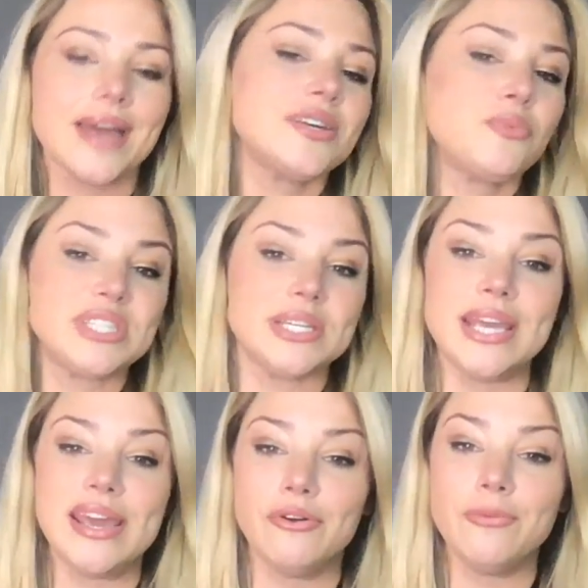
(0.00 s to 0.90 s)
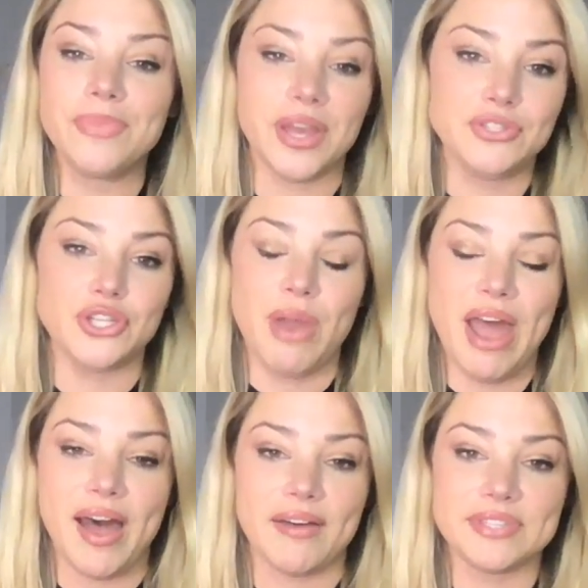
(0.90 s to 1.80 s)
as it was a tale of two
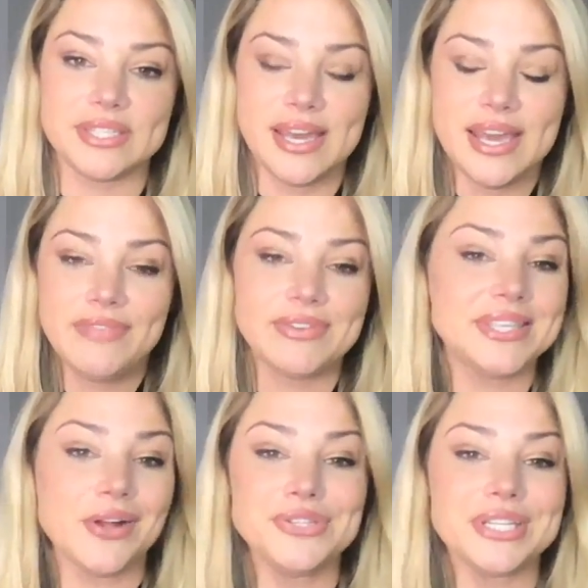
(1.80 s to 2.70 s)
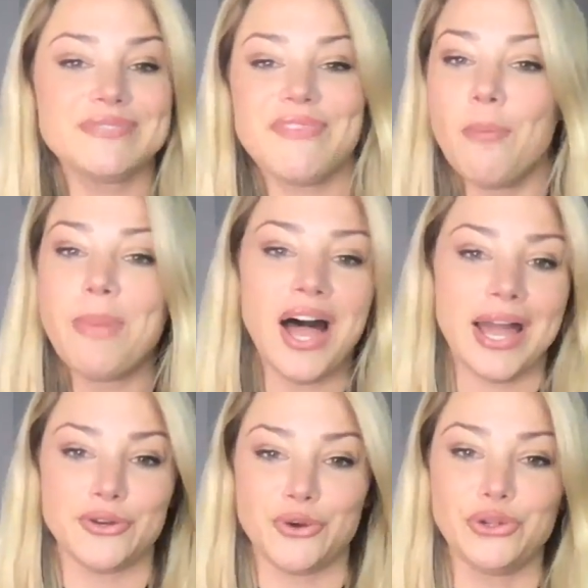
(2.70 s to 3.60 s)
halves. The Celtics fell
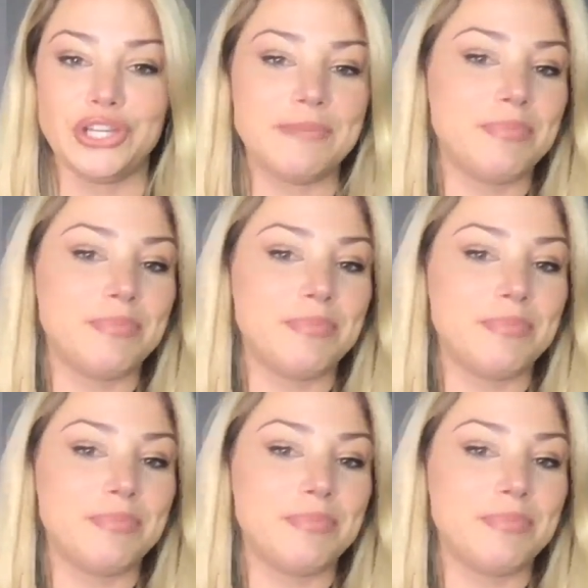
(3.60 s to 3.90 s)
behind early,